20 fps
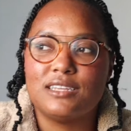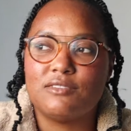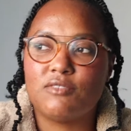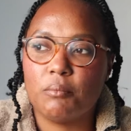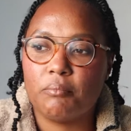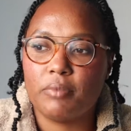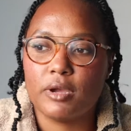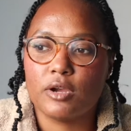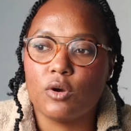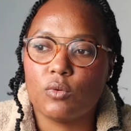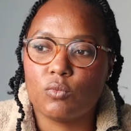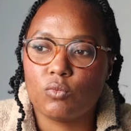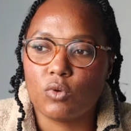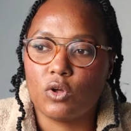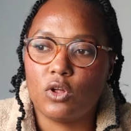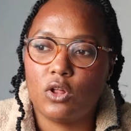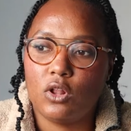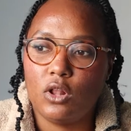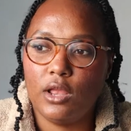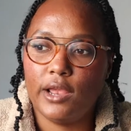even bigger
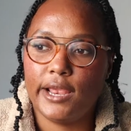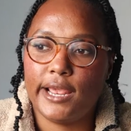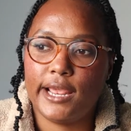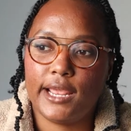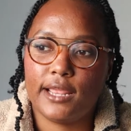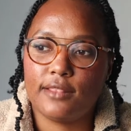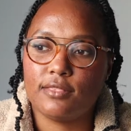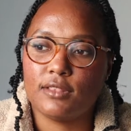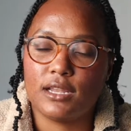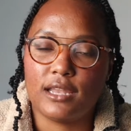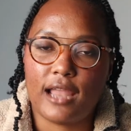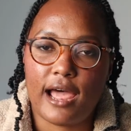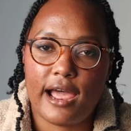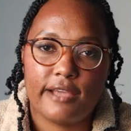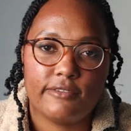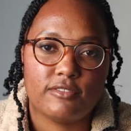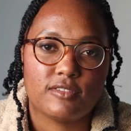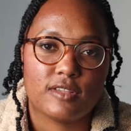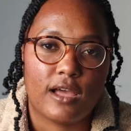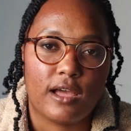role in the
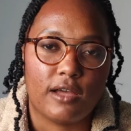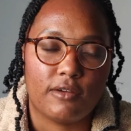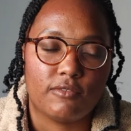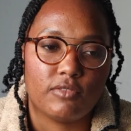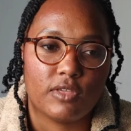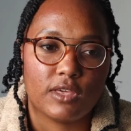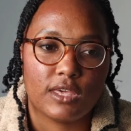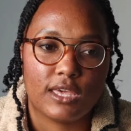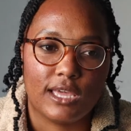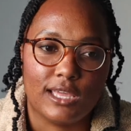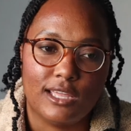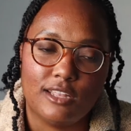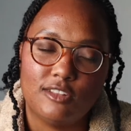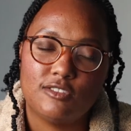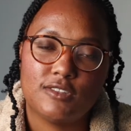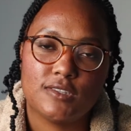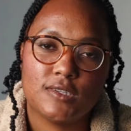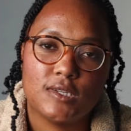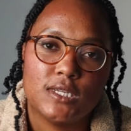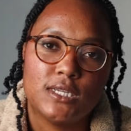lives of the
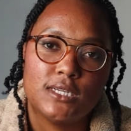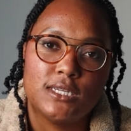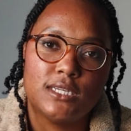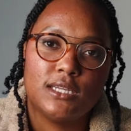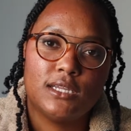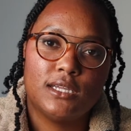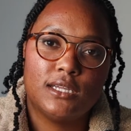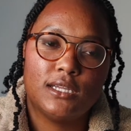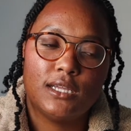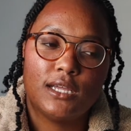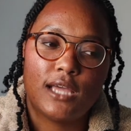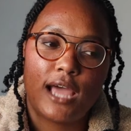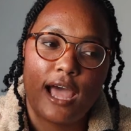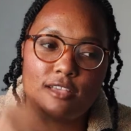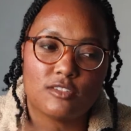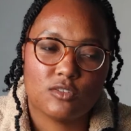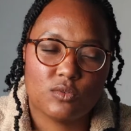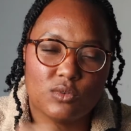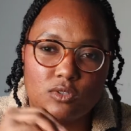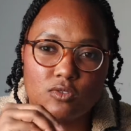kids
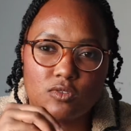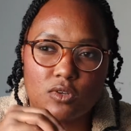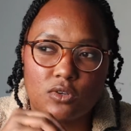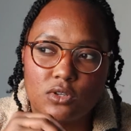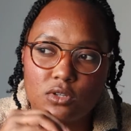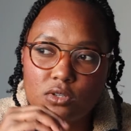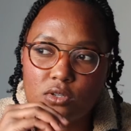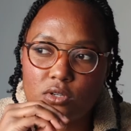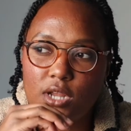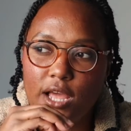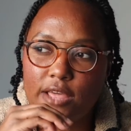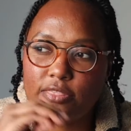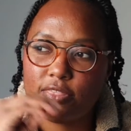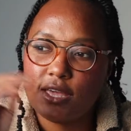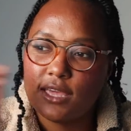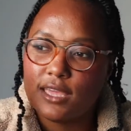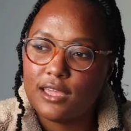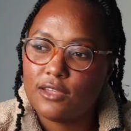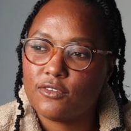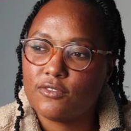as a result. I
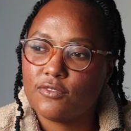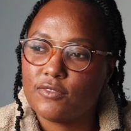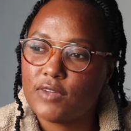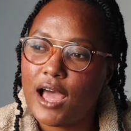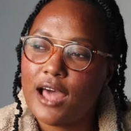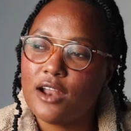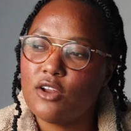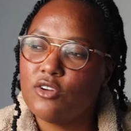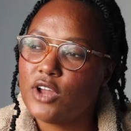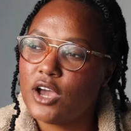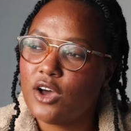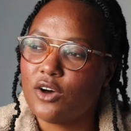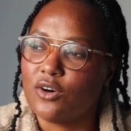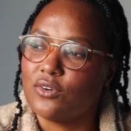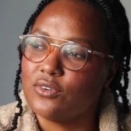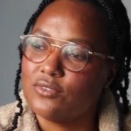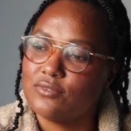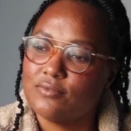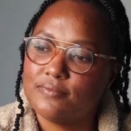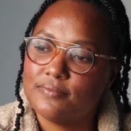think I don't
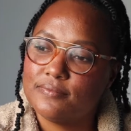know.